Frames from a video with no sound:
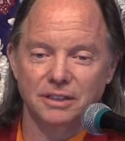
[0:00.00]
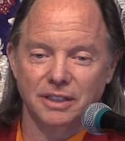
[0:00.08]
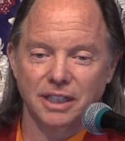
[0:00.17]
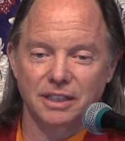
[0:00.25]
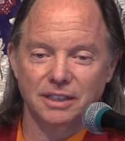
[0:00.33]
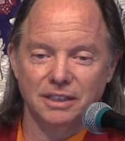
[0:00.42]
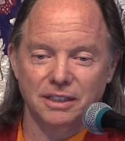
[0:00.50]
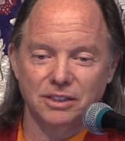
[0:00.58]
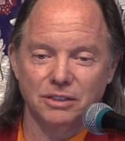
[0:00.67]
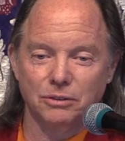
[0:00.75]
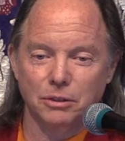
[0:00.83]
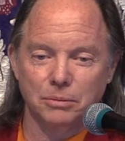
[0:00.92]
Okay,
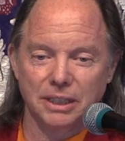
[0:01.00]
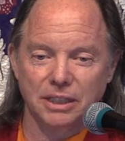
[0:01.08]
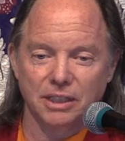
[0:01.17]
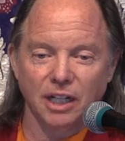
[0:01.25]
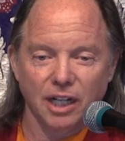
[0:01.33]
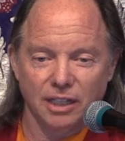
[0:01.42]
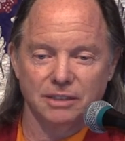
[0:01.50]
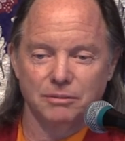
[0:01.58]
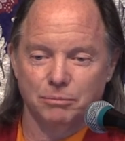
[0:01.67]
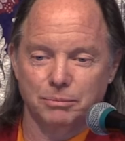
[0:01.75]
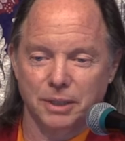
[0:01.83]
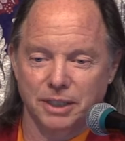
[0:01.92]
it's normally not,
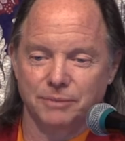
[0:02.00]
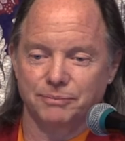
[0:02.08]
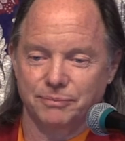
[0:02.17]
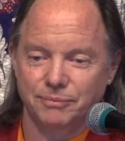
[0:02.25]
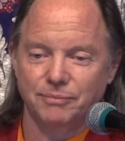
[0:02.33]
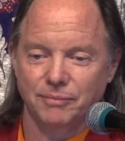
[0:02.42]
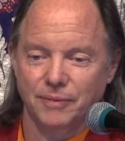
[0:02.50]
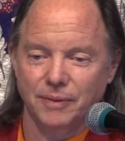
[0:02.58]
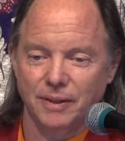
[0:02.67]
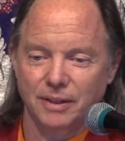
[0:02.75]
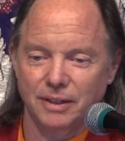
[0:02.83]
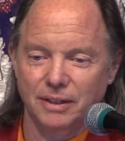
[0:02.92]
but
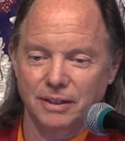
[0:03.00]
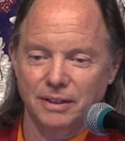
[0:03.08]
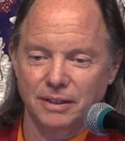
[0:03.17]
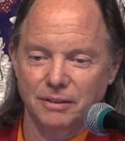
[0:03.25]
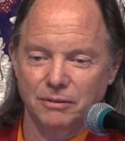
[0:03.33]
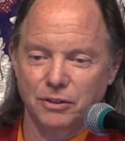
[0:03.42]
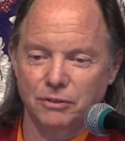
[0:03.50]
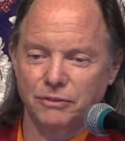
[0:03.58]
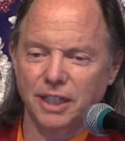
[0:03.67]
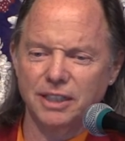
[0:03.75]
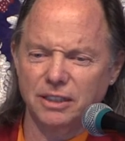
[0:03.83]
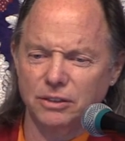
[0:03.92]

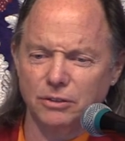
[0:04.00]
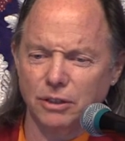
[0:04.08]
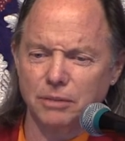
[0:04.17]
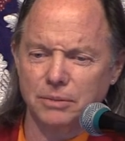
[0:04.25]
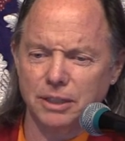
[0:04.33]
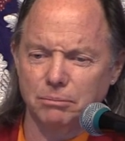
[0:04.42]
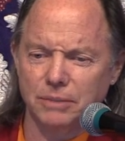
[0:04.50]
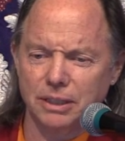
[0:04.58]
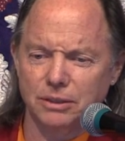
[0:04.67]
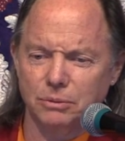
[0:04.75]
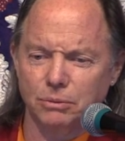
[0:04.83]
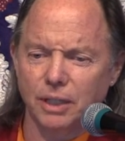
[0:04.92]
nirvana normally
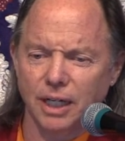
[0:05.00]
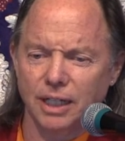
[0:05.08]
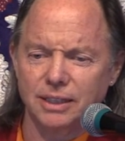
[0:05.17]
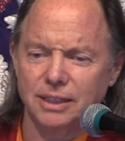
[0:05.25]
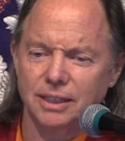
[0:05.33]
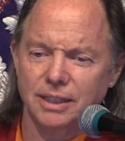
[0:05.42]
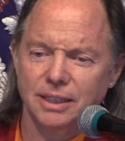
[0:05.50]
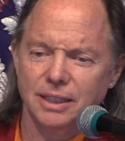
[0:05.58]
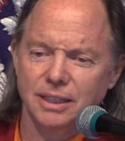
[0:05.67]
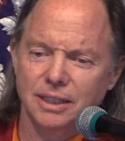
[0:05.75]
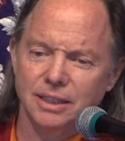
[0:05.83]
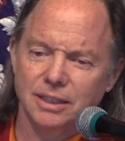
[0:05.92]
means what?
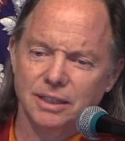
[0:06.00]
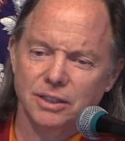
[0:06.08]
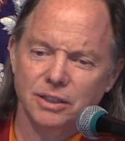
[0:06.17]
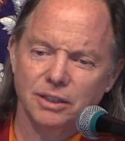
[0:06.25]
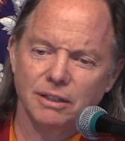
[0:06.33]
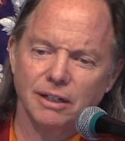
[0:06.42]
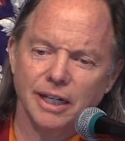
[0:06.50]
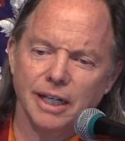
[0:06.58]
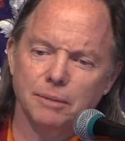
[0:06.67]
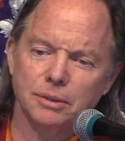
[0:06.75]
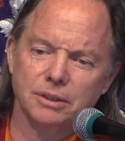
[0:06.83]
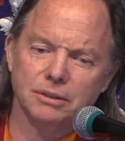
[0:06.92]
You are
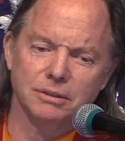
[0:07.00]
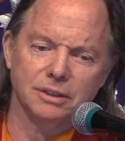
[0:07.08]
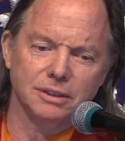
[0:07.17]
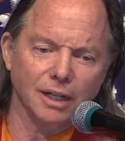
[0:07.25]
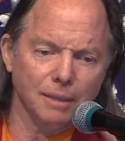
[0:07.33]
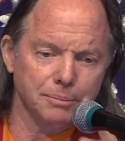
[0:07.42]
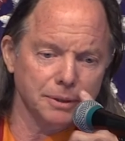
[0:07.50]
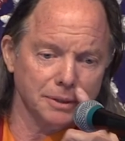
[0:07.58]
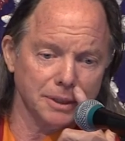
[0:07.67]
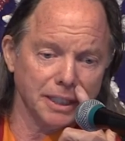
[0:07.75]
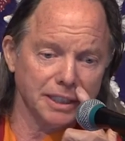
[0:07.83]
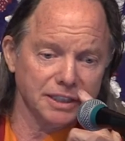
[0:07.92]
able to stop
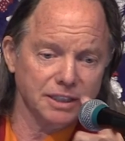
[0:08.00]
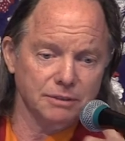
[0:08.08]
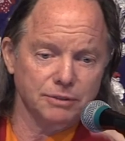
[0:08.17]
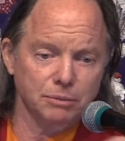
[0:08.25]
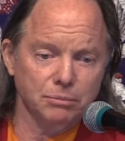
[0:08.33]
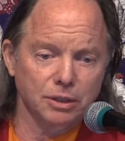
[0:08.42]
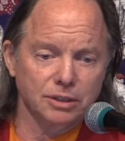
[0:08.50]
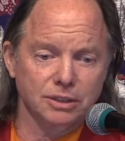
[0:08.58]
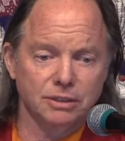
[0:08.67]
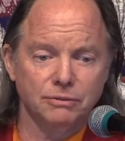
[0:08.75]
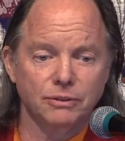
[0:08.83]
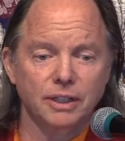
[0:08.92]
your negative
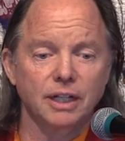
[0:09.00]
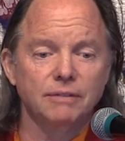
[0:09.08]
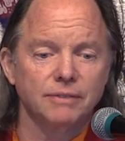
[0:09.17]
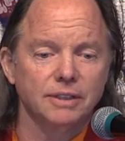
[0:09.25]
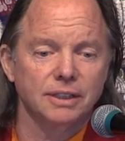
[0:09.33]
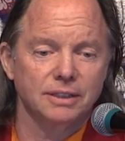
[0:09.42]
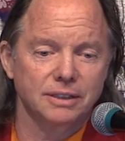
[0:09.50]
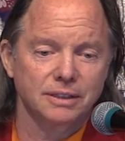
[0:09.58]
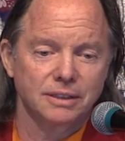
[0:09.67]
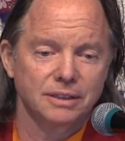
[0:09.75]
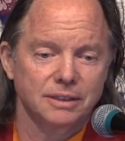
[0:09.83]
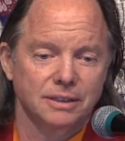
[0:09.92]
emotions forever
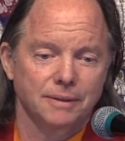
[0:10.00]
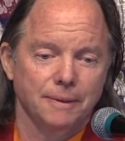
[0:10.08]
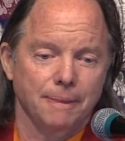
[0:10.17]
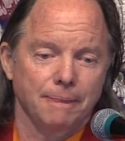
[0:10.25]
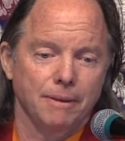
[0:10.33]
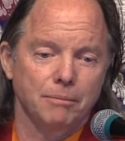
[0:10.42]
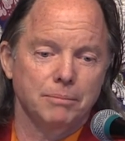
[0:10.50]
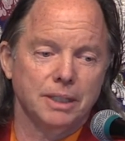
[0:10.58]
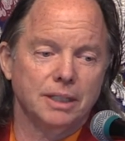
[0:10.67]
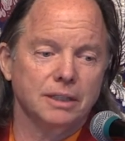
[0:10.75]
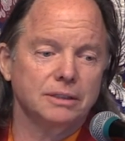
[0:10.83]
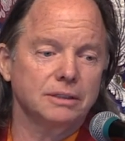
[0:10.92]

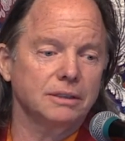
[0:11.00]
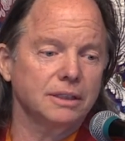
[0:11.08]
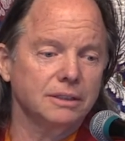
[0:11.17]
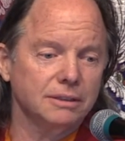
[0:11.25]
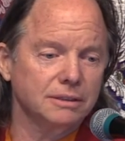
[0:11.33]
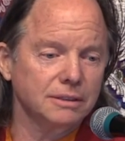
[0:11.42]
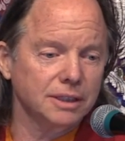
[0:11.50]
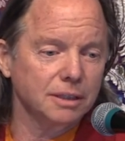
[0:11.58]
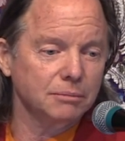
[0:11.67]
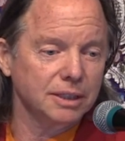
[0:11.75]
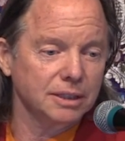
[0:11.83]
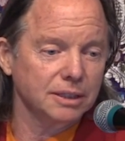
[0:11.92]
because you understood
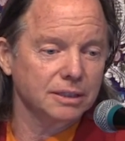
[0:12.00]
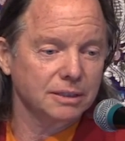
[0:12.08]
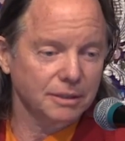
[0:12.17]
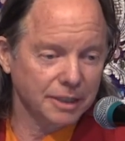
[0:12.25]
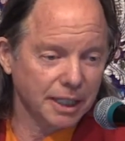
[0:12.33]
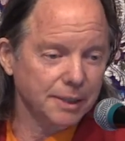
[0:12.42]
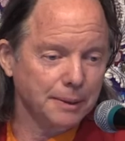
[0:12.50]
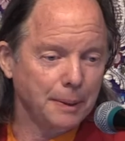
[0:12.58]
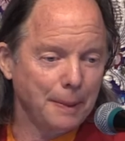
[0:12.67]
emptiness. Okay?